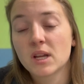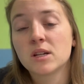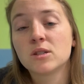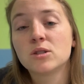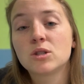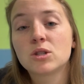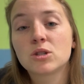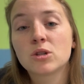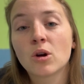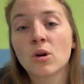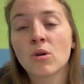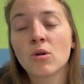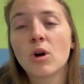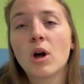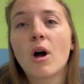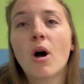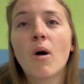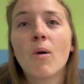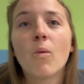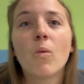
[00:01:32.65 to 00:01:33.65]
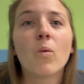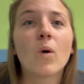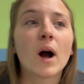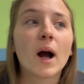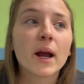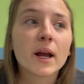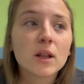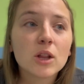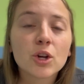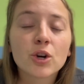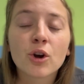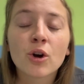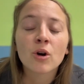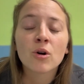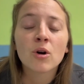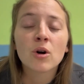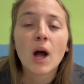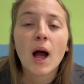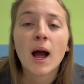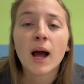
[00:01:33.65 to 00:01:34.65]
And so a while
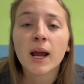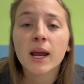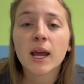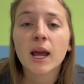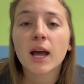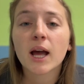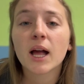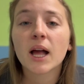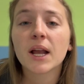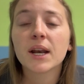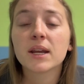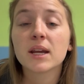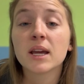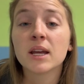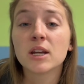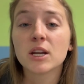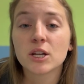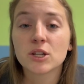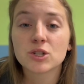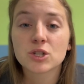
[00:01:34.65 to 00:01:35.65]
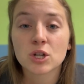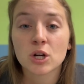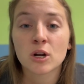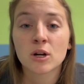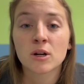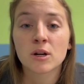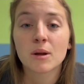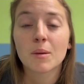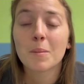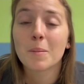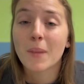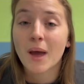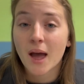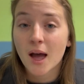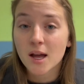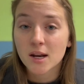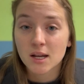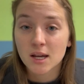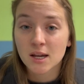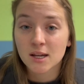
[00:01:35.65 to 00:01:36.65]
ago, I had an intern,
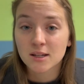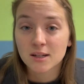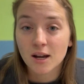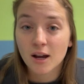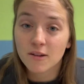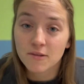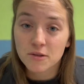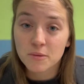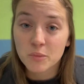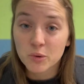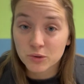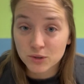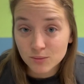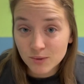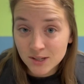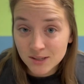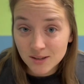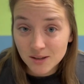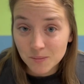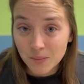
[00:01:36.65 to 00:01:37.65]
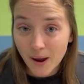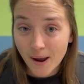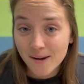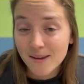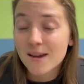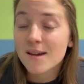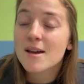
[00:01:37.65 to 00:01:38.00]
Maddie, not the most recent Maddie,